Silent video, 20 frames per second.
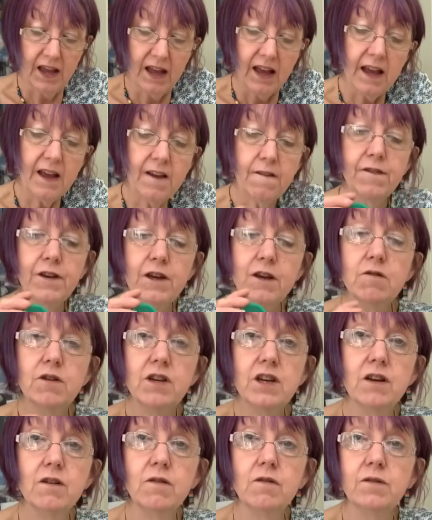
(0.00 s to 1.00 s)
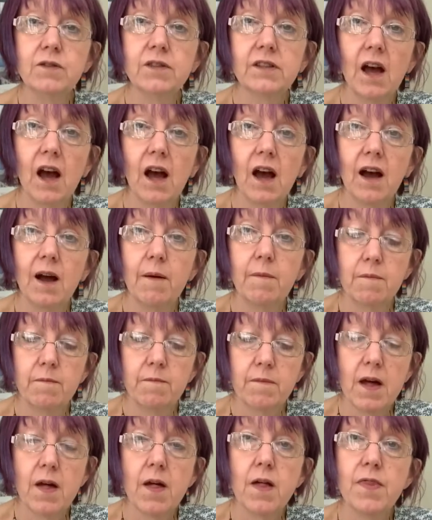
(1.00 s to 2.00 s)
If you use
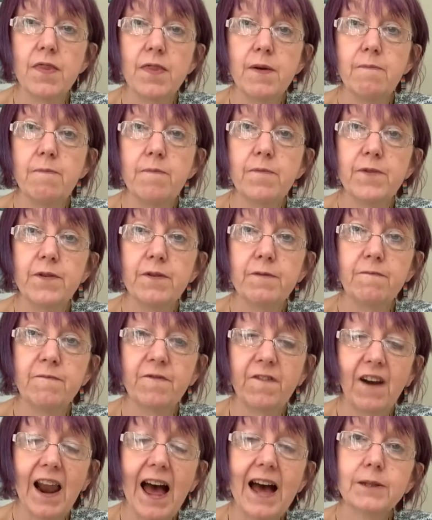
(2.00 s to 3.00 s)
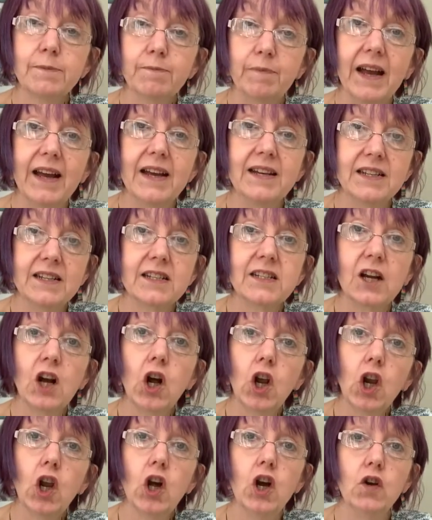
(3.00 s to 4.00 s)
the flat bit to
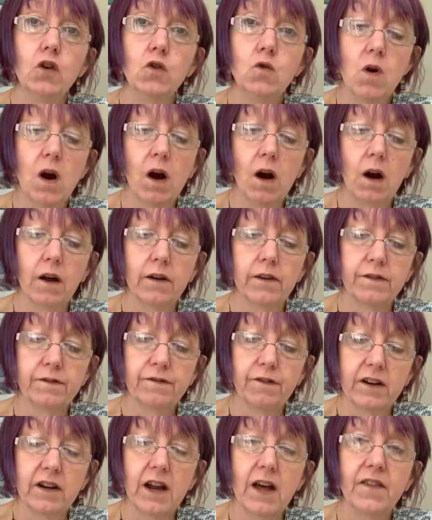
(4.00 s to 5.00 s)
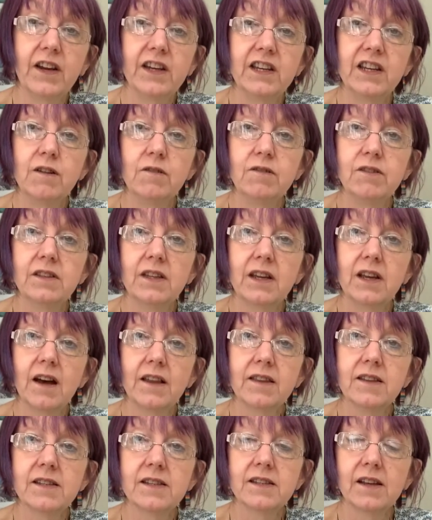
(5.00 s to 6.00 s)
glue on the front and then use the
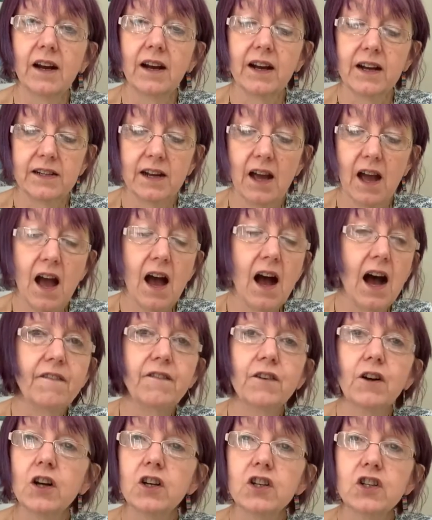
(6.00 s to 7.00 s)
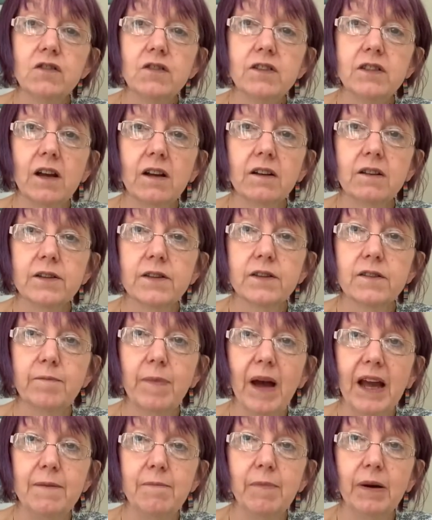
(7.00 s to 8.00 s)
other side, I've cut 2 circles of
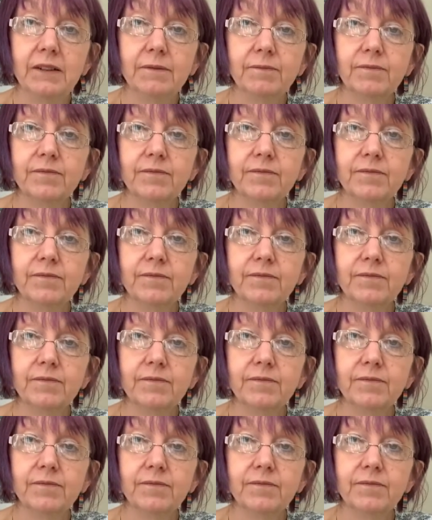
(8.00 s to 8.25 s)
paper